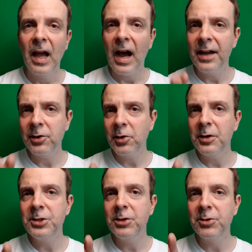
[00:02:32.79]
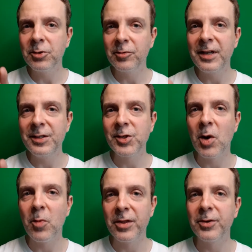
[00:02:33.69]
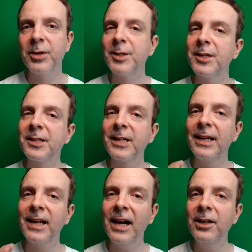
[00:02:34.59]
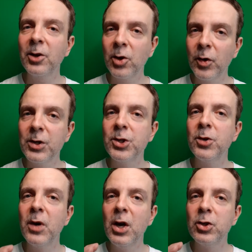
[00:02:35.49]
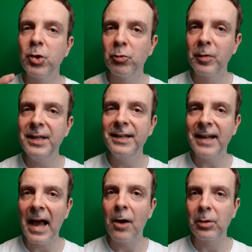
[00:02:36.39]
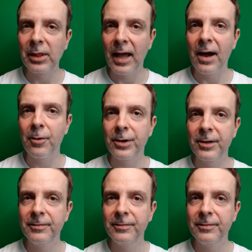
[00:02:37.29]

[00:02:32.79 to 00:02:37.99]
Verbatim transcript: I encourage you to read Psalm 136, and I encourage you to read it out loud.